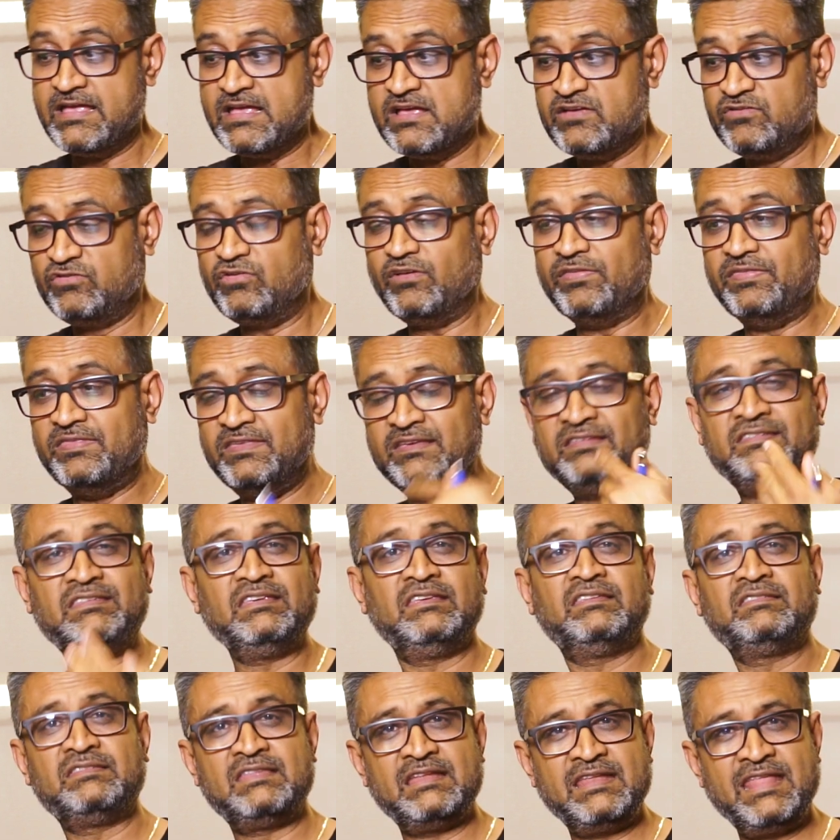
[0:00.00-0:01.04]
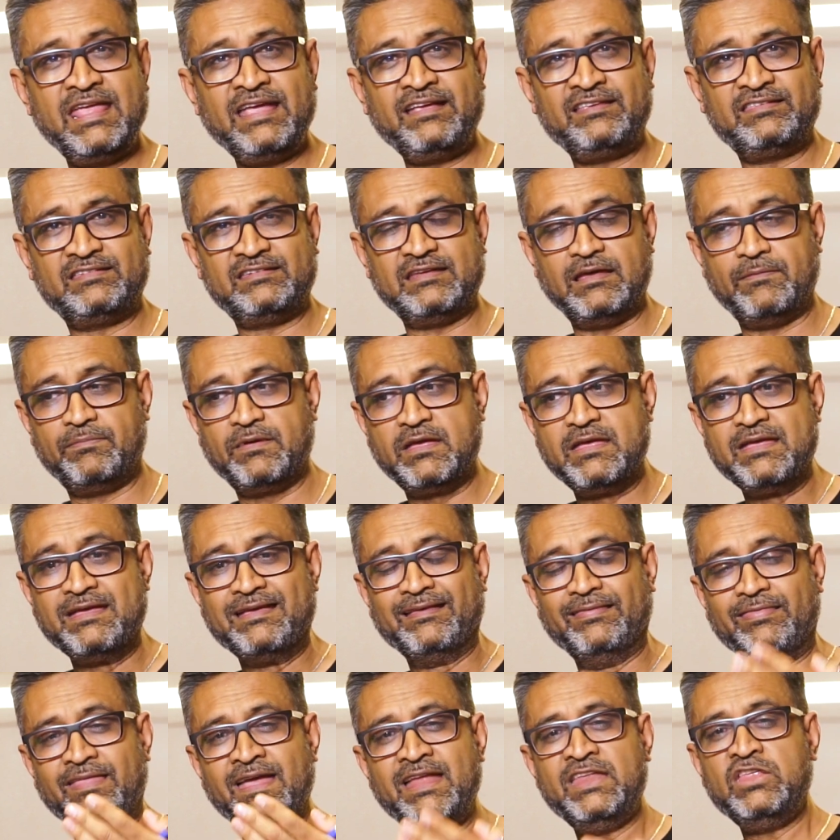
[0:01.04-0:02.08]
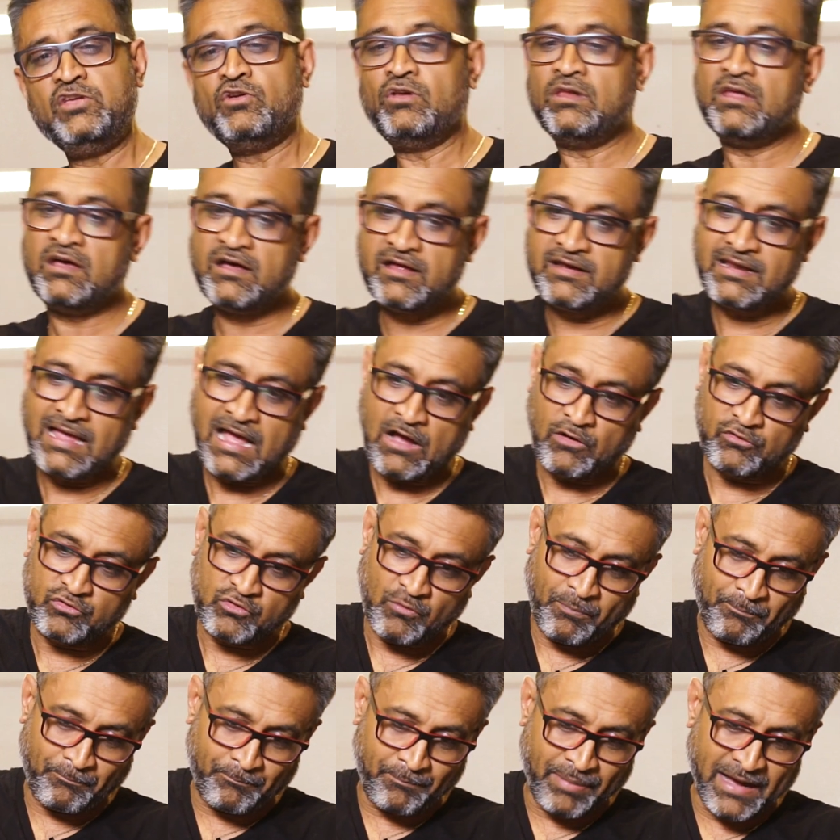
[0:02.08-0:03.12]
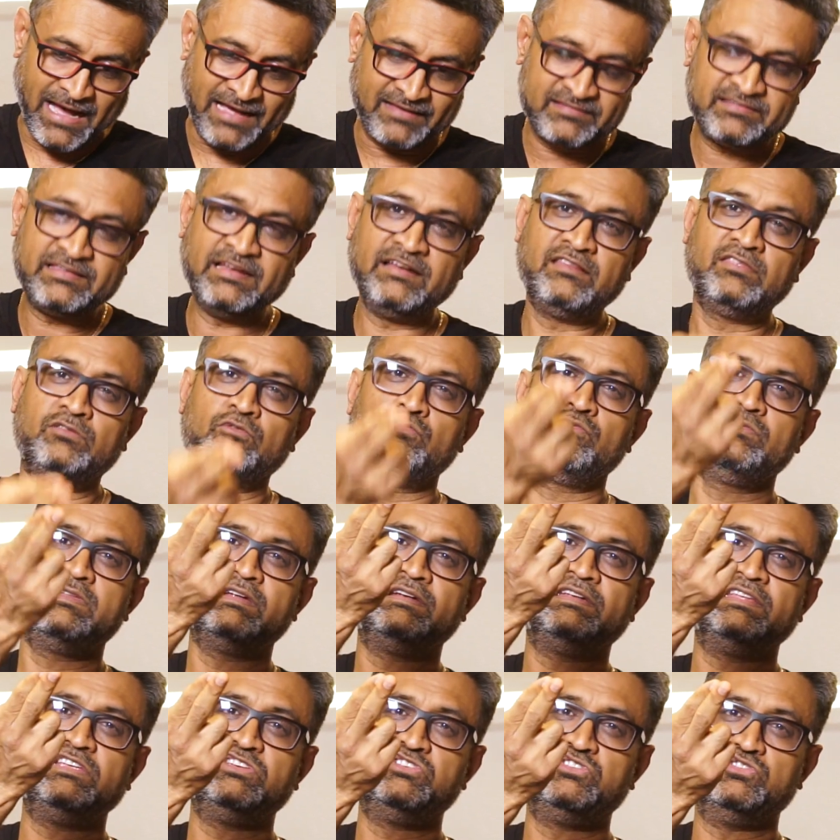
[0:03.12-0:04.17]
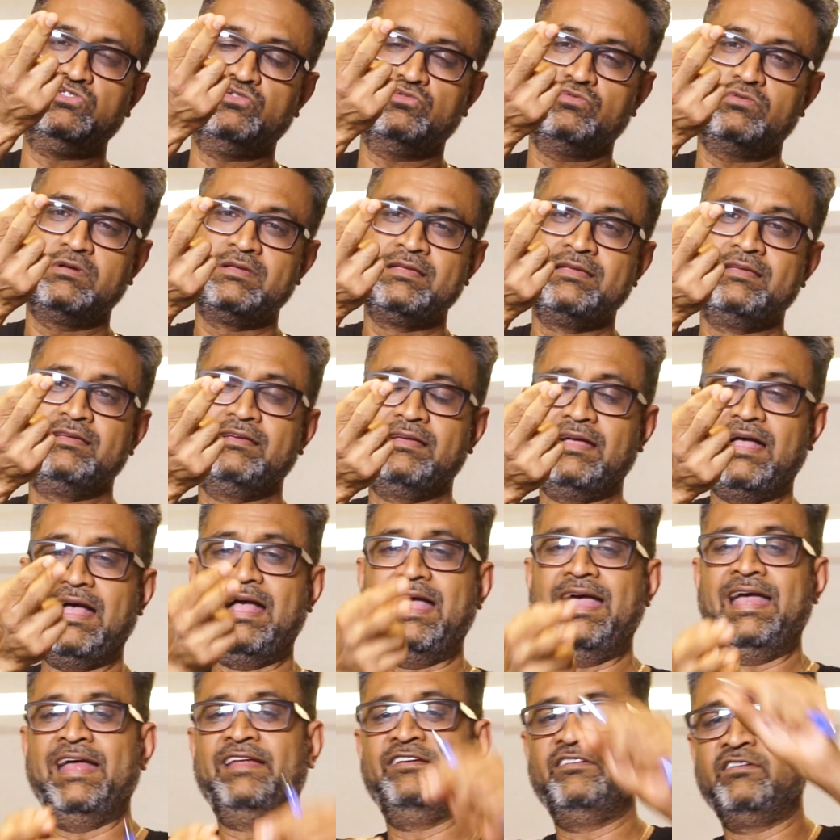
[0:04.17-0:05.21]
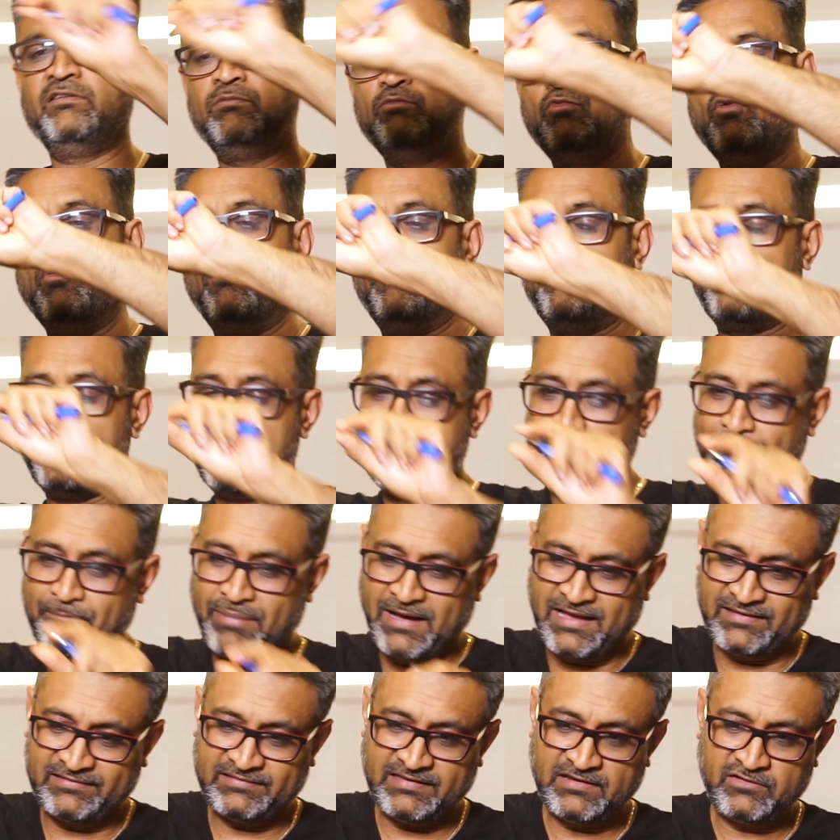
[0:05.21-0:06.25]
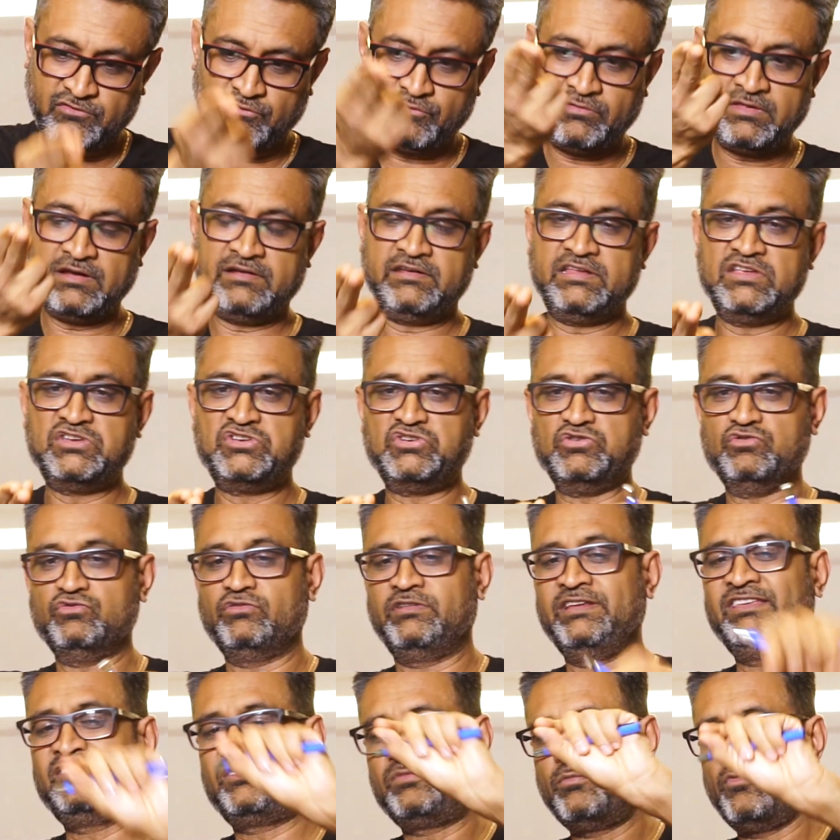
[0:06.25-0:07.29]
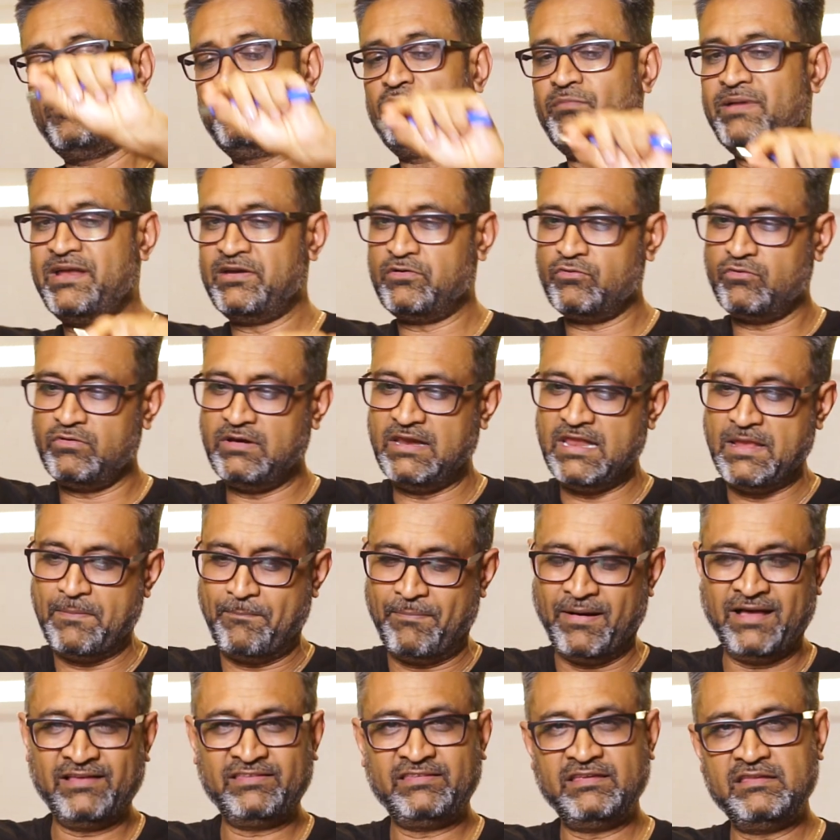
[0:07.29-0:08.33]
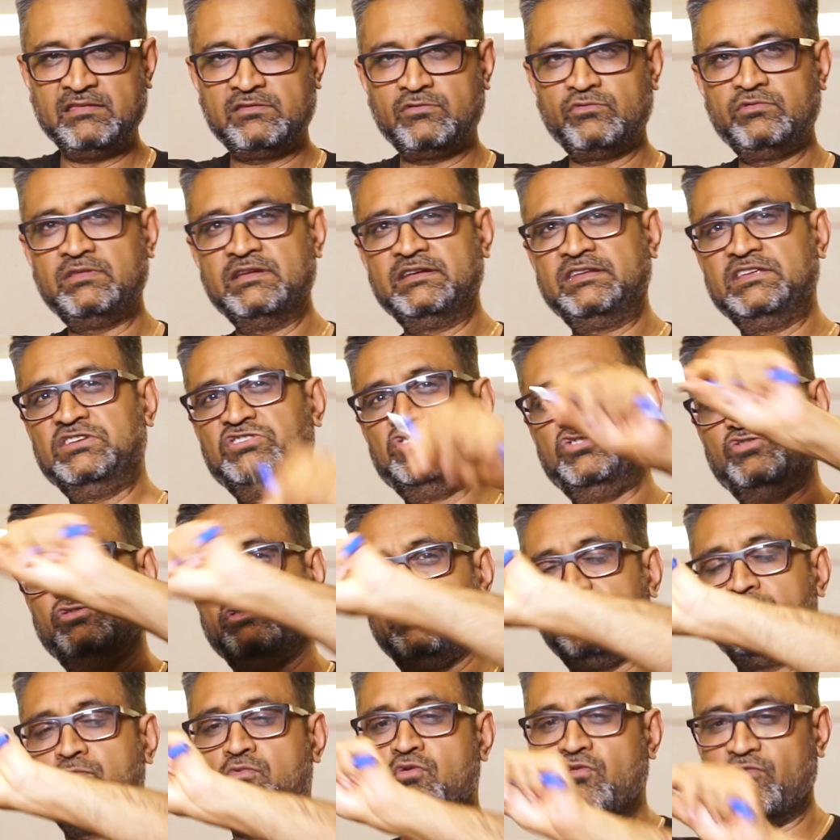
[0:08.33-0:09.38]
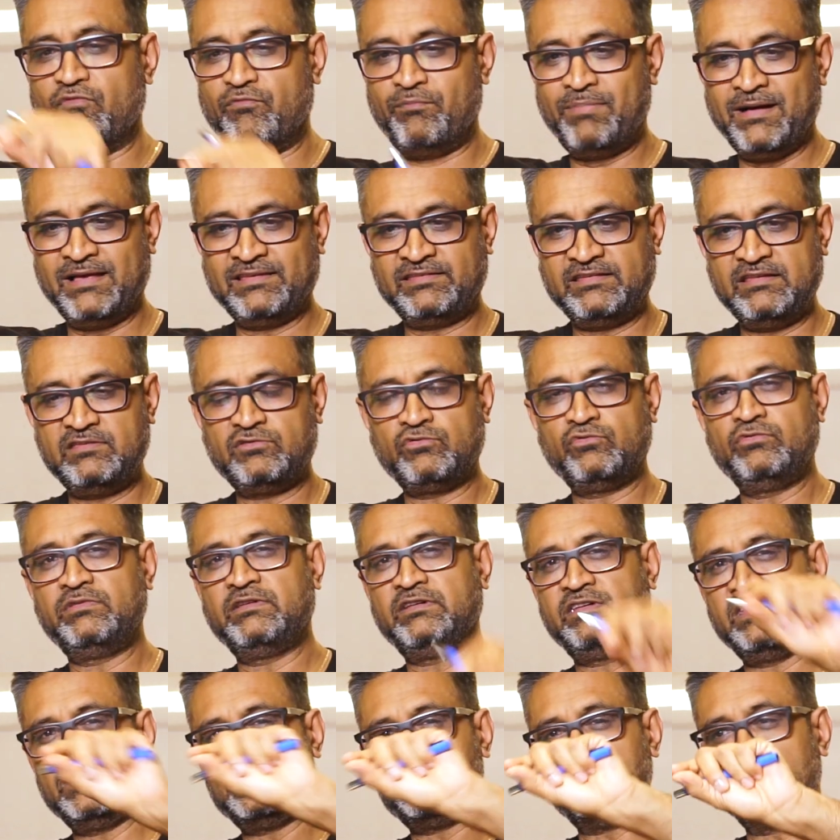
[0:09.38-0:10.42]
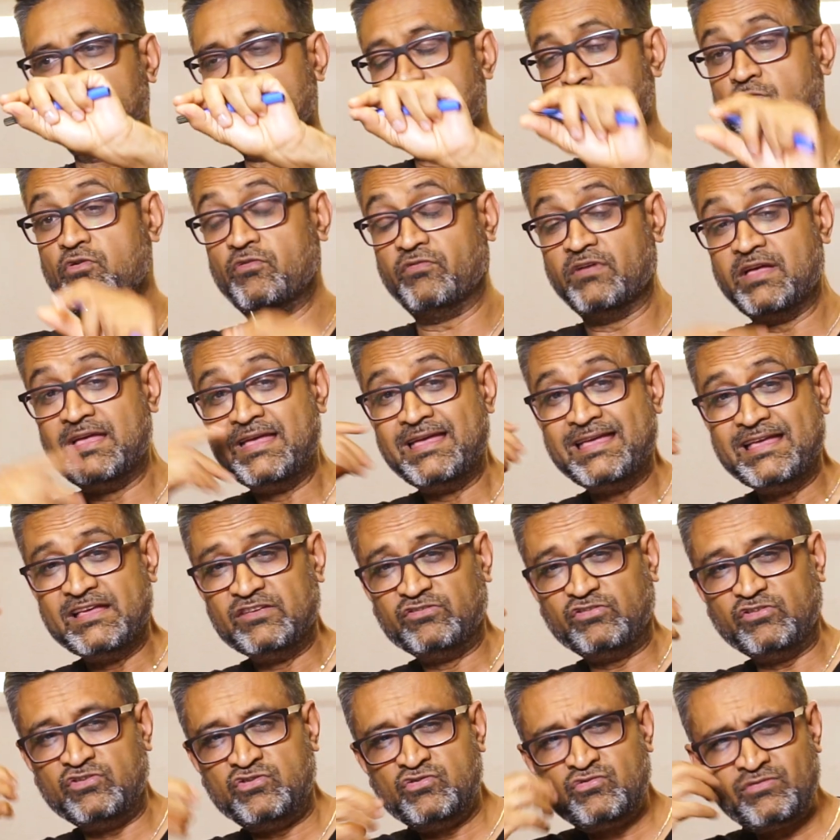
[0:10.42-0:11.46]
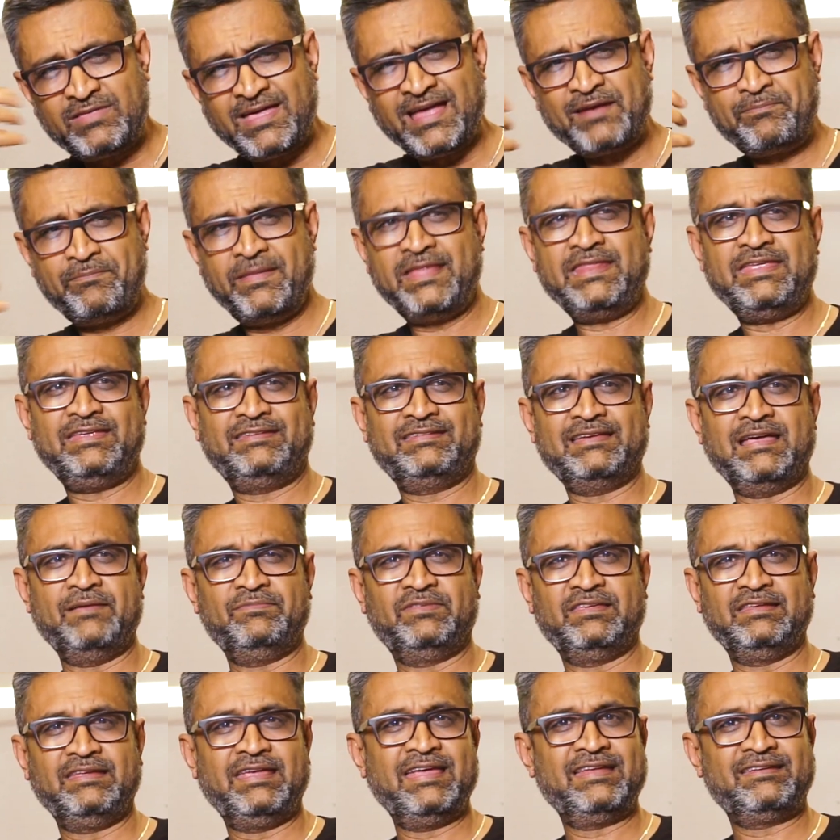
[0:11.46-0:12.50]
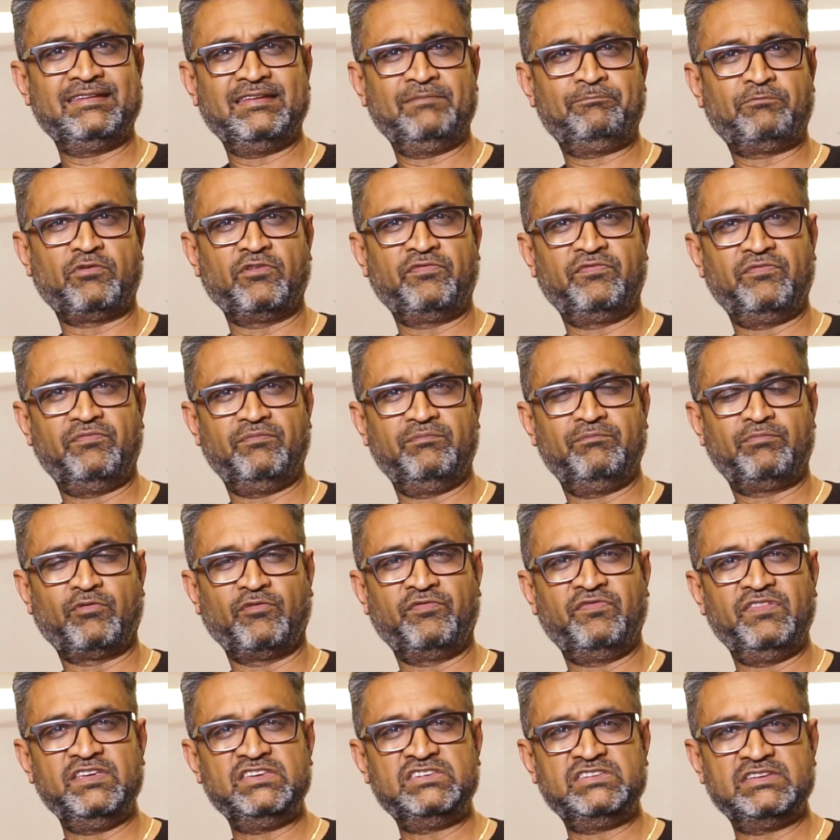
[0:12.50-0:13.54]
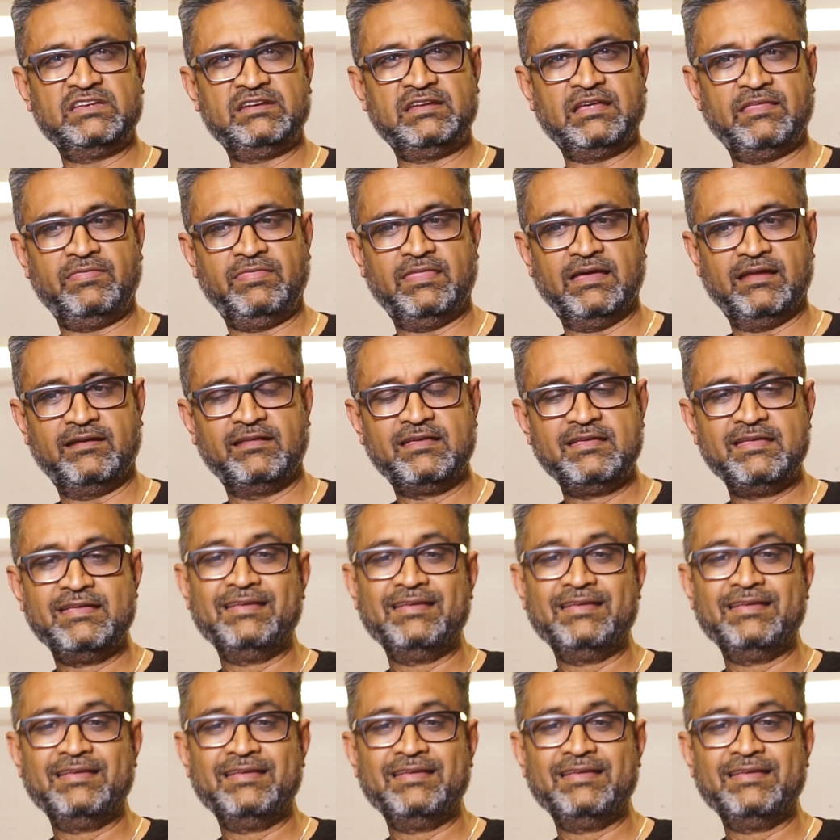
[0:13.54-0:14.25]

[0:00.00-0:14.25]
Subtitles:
So this is the next step. Then you learn how to pass it through the tissue and remove. Pass it through the tissue, wrist movement only, pass it through the tissue, remove, pass it through the tissue, remove. So do that many times and get proficient at that.